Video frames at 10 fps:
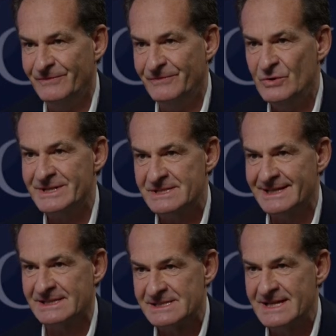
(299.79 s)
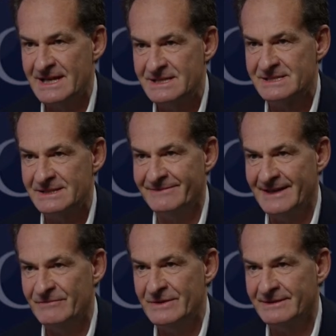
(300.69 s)
fullest extent, if
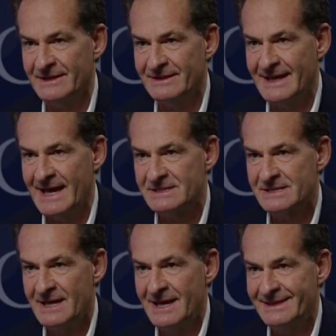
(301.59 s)
everything that